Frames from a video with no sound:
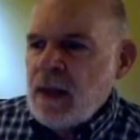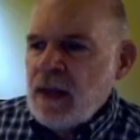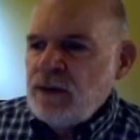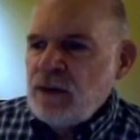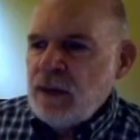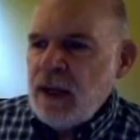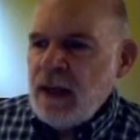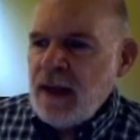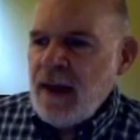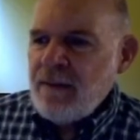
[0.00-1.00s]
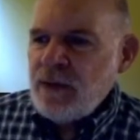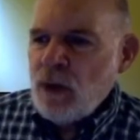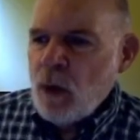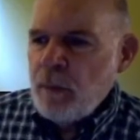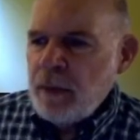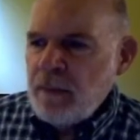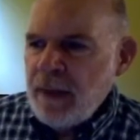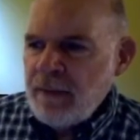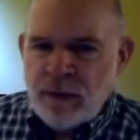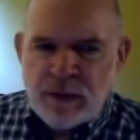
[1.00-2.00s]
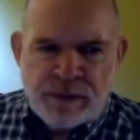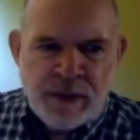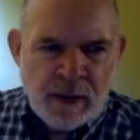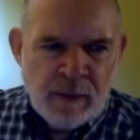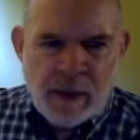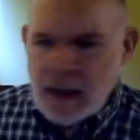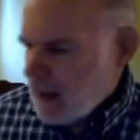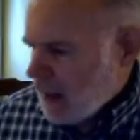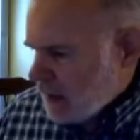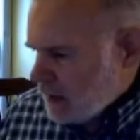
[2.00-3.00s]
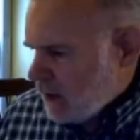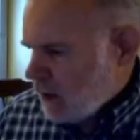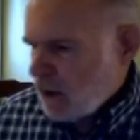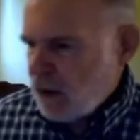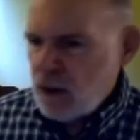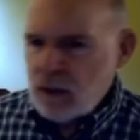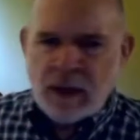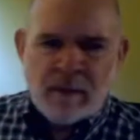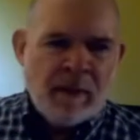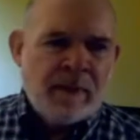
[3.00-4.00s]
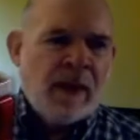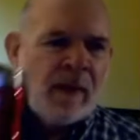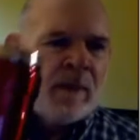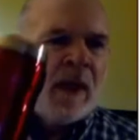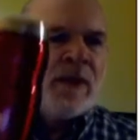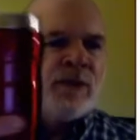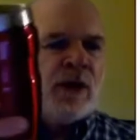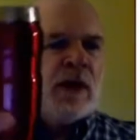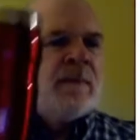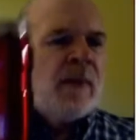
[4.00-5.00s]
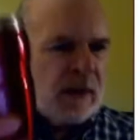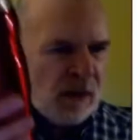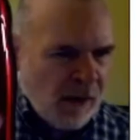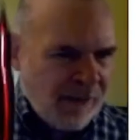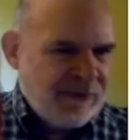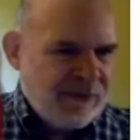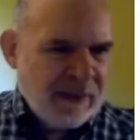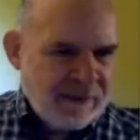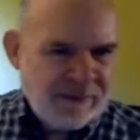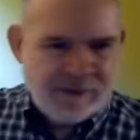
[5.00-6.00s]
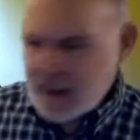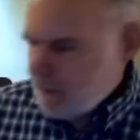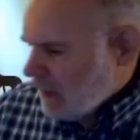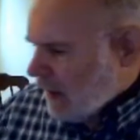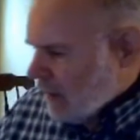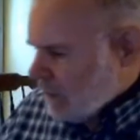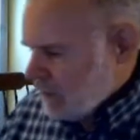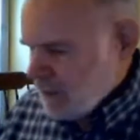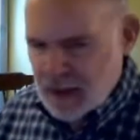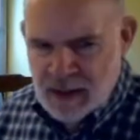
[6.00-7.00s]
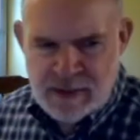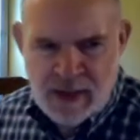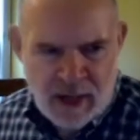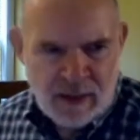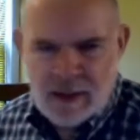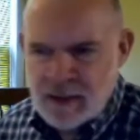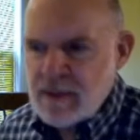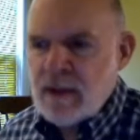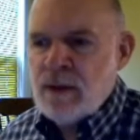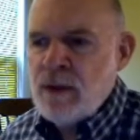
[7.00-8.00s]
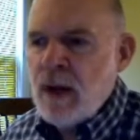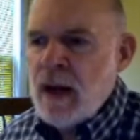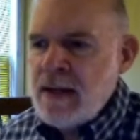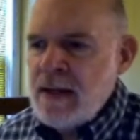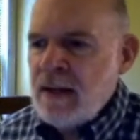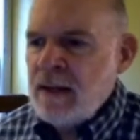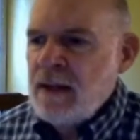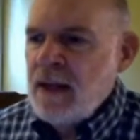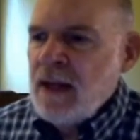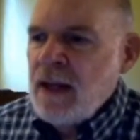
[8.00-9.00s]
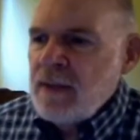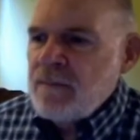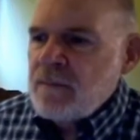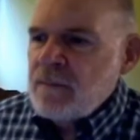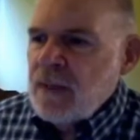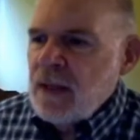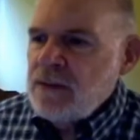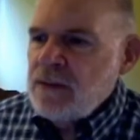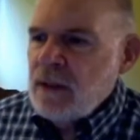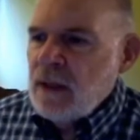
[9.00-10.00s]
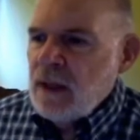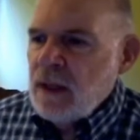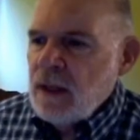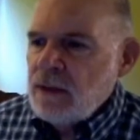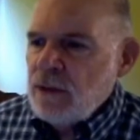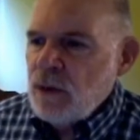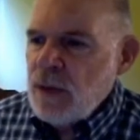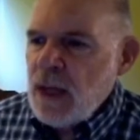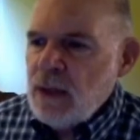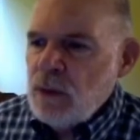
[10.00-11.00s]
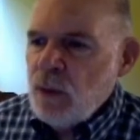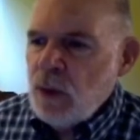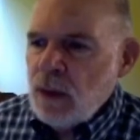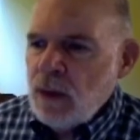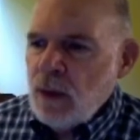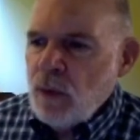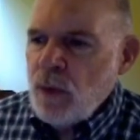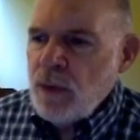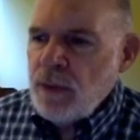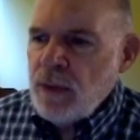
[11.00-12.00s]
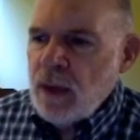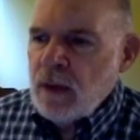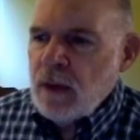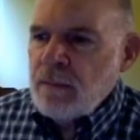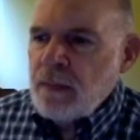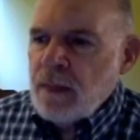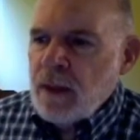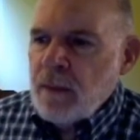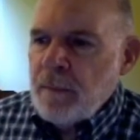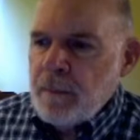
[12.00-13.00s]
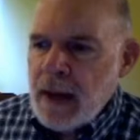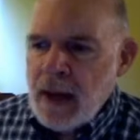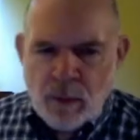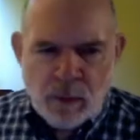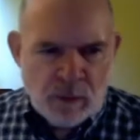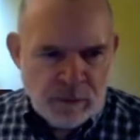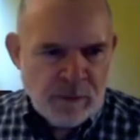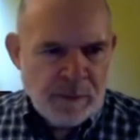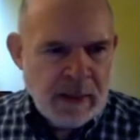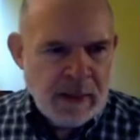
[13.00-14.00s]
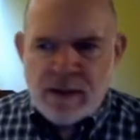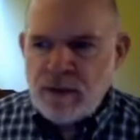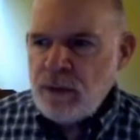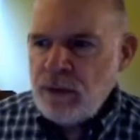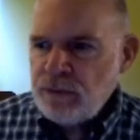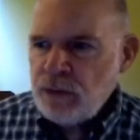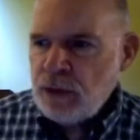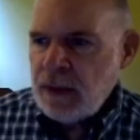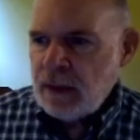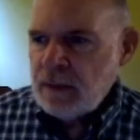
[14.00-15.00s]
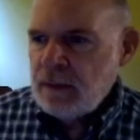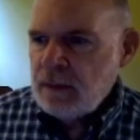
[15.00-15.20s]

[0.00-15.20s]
Is it okay to have an open beverage nearby? Like maybe I'm drinking my coffee at the same time. Is that a good idea? Is it okay to work with power supplied to the circuit?